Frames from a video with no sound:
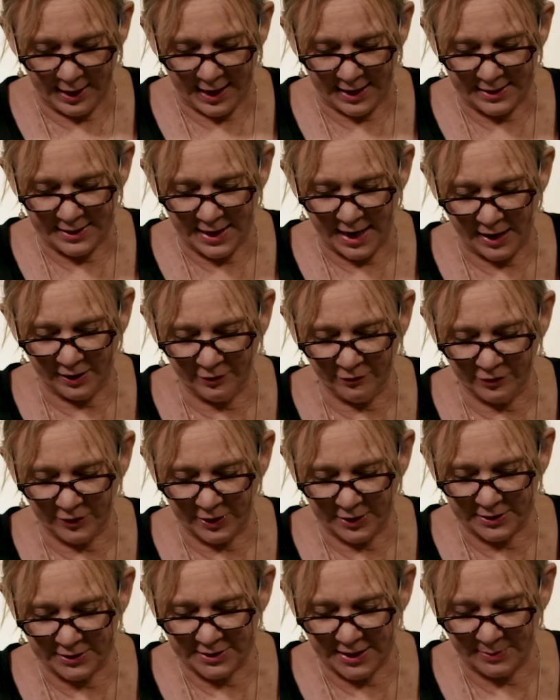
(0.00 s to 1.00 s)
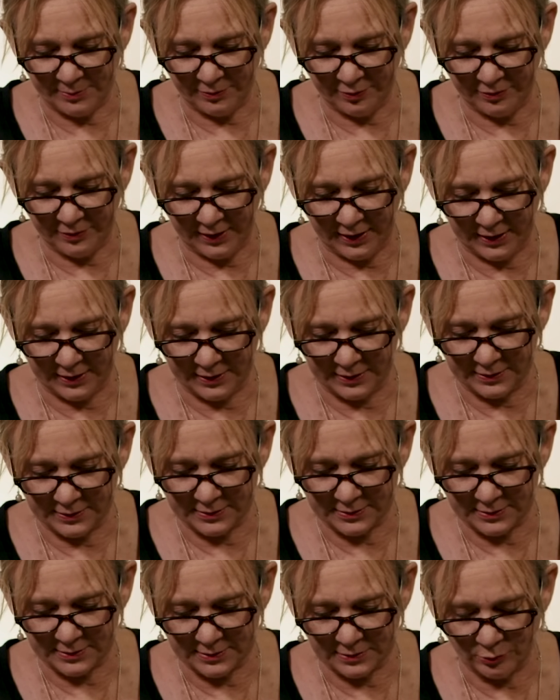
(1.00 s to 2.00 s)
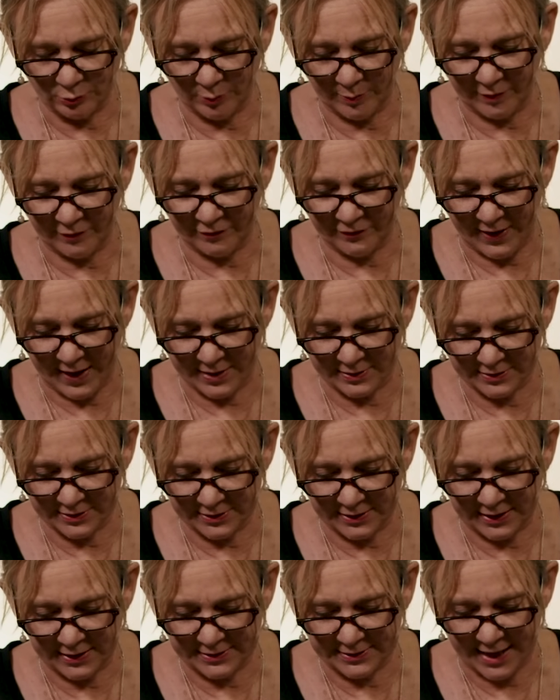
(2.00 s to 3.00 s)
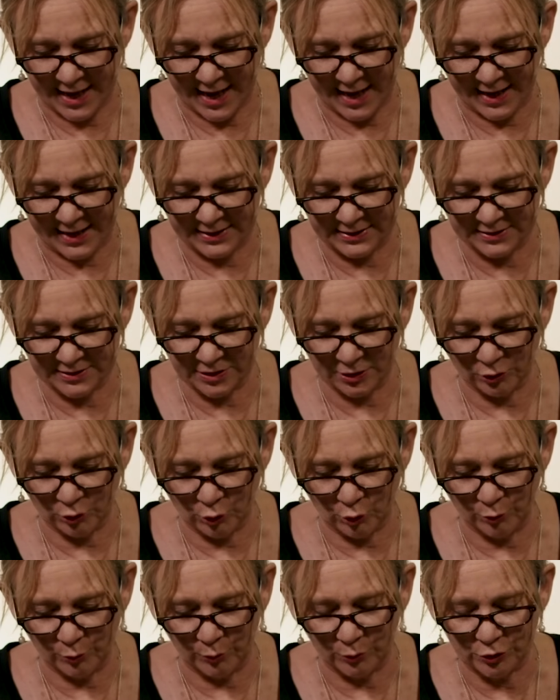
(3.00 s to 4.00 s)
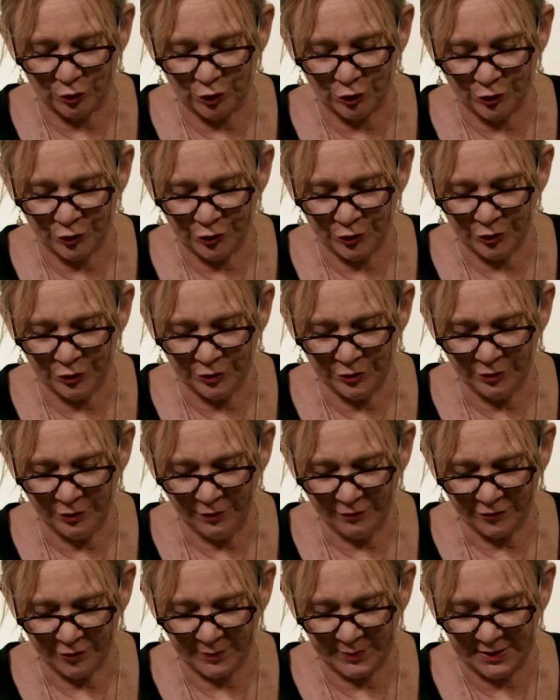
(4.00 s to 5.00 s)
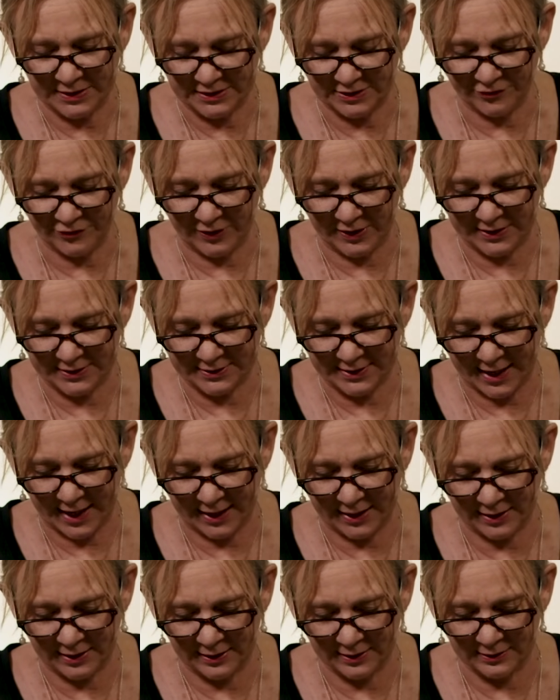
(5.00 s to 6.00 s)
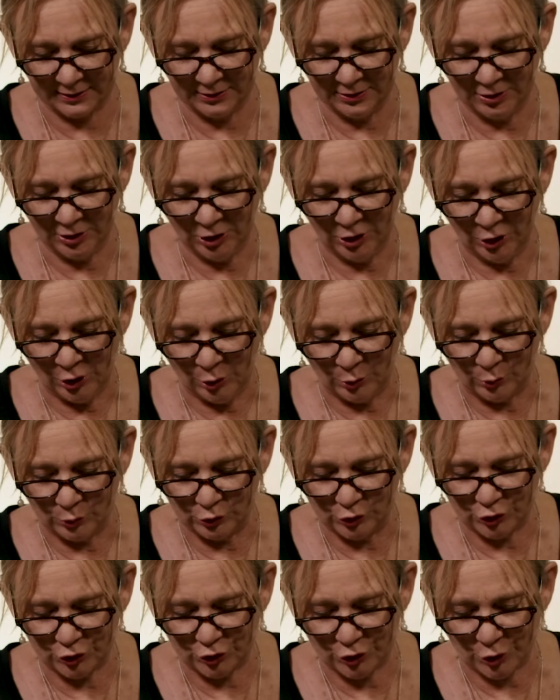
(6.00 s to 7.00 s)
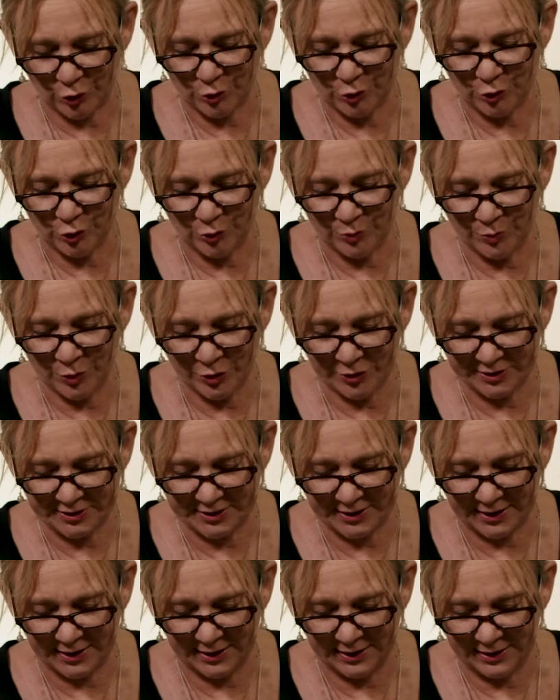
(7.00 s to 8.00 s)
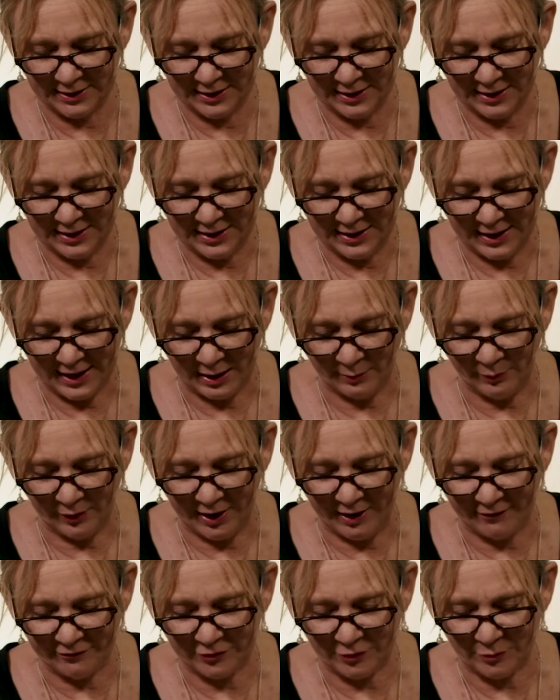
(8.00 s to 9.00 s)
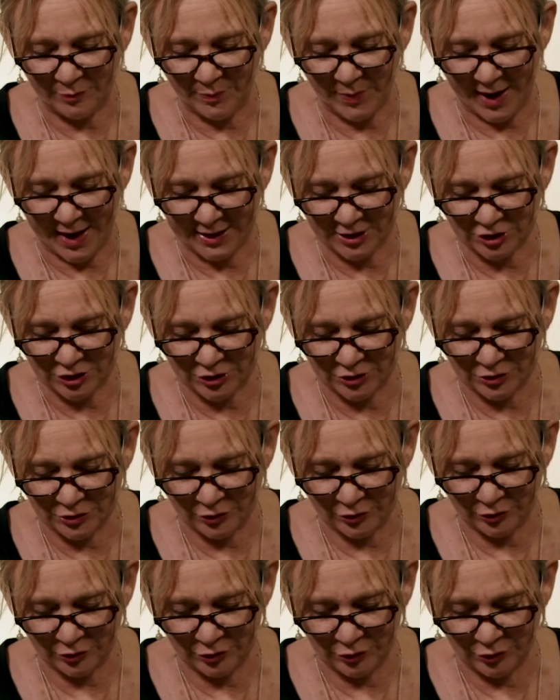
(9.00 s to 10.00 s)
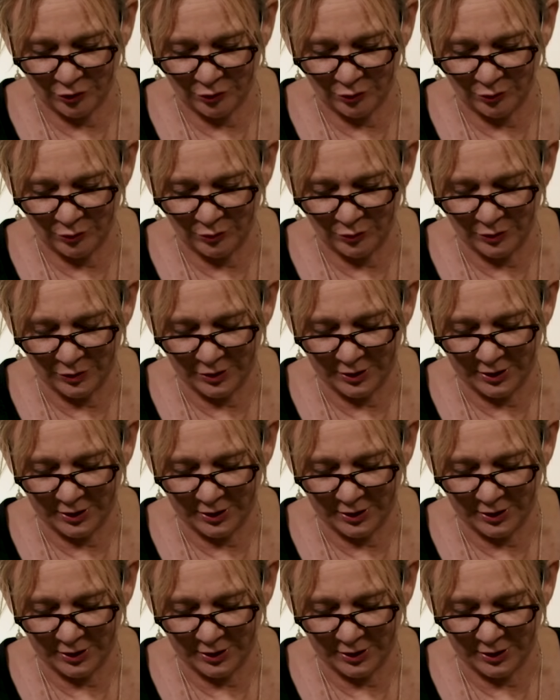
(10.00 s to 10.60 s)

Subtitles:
"And none of the condemned things will be found in his hands. The Lord will turn from his fierce anger, will show you mercy, and will have compassion on you.